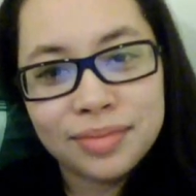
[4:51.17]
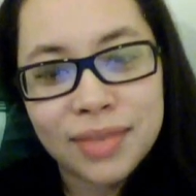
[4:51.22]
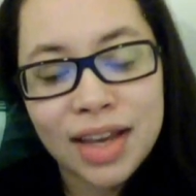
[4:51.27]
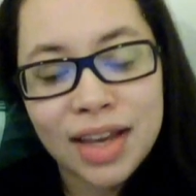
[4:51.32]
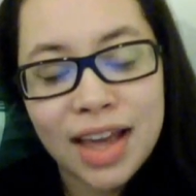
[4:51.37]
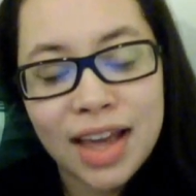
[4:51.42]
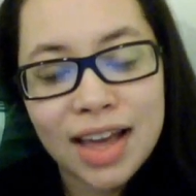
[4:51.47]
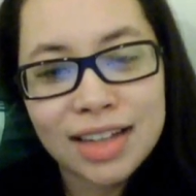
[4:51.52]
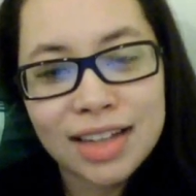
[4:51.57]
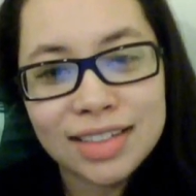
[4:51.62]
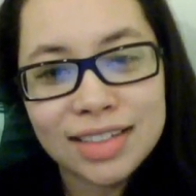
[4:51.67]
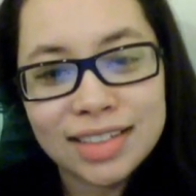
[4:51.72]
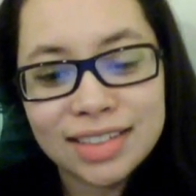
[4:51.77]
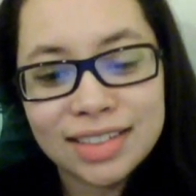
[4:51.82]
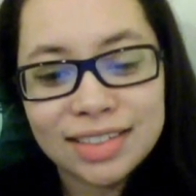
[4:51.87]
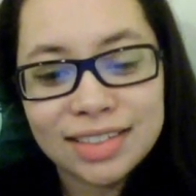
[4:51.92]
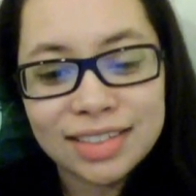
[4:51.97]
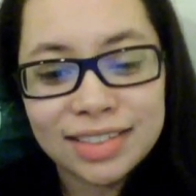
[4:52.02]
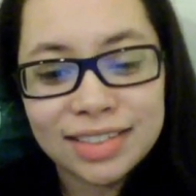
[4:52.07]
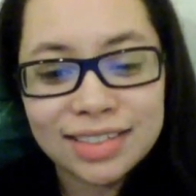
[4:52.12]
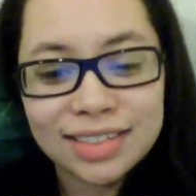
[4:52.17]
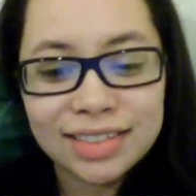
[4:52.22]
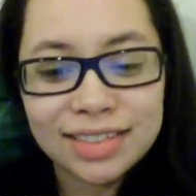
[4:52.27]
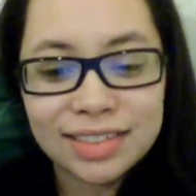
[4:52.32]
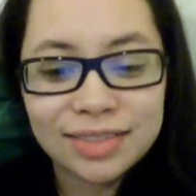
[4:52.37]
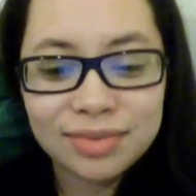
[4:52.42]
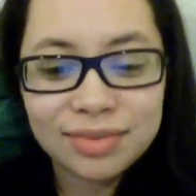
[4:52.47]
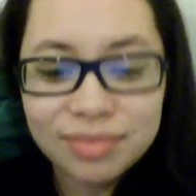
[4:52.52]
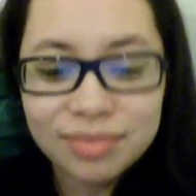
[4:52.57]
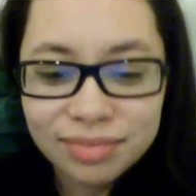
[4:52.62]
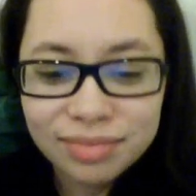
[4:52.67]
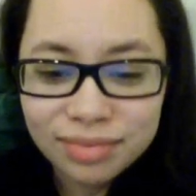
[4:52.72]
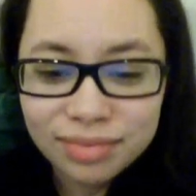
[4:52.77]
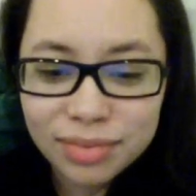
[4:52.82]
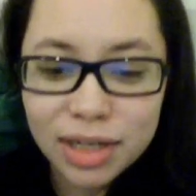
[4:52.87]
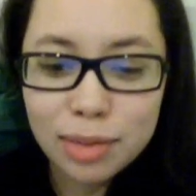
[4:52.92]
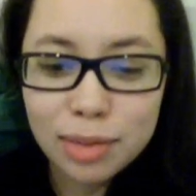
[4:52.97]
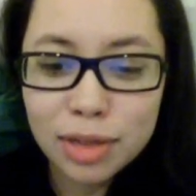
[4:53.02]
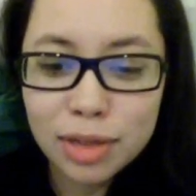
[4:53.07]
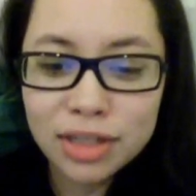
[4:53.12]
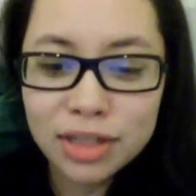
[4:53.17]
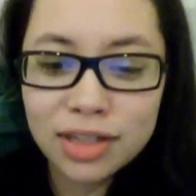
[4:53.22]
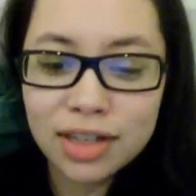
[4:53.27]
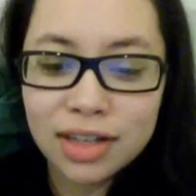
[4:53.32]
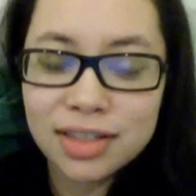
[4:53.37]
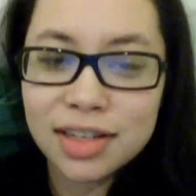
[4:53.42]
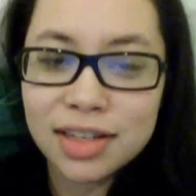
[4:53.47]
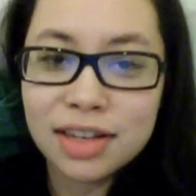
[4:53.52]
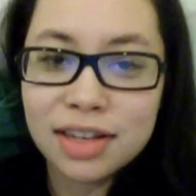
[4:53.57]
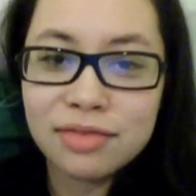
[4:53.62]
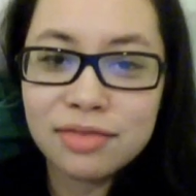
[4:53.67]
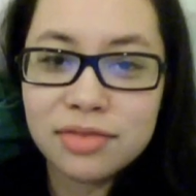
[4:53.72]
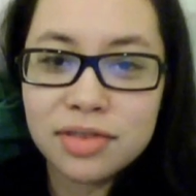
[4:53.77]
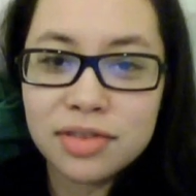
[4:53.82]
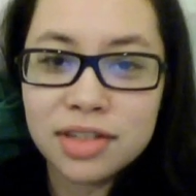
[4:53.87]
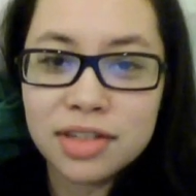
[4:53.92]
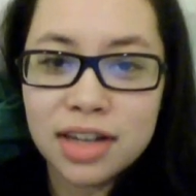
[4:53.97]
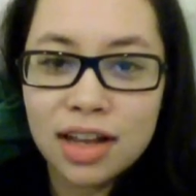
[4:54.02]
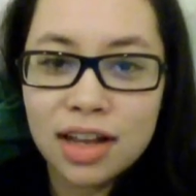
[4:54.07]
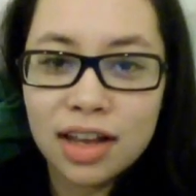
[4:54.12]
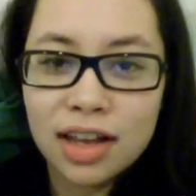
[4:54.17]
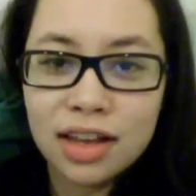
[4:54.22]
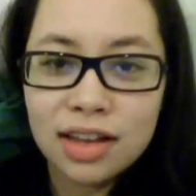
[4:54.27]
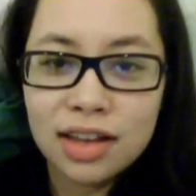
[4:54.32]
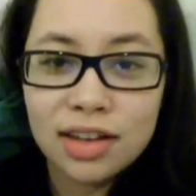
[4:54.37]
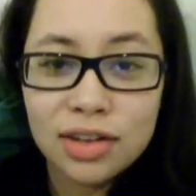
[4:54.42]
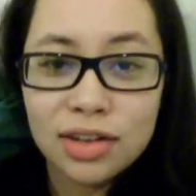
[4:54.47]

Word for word: And pretty much that's it for today.